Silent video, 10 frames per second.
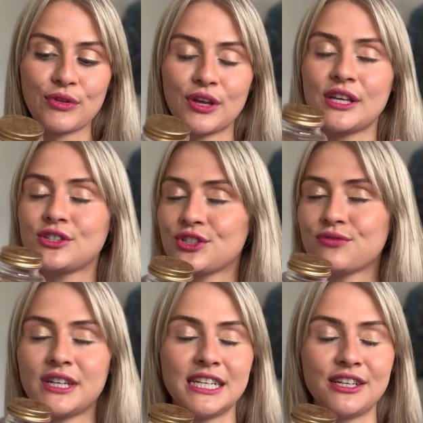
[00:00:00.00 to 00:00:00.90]
it's just
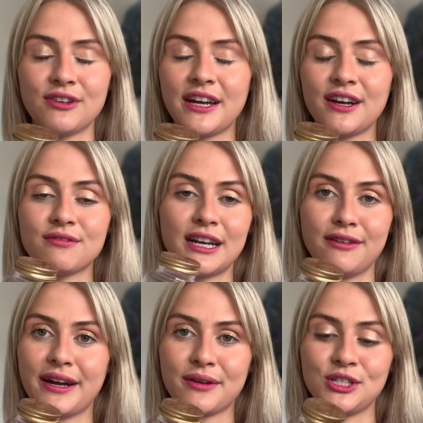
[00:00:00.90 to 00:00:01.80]
really great. I really
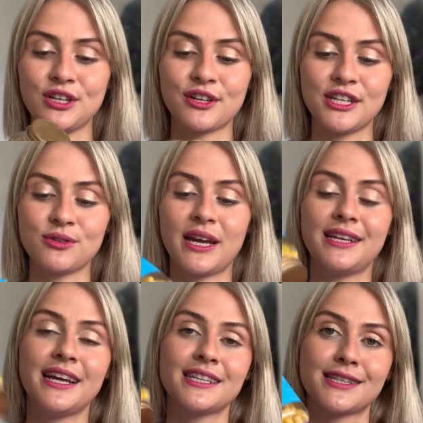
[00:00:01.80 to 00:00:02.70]
recommend you look into it. And
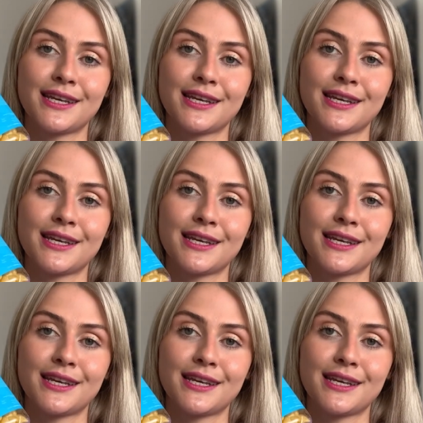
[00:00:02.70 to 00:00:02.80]
yes, the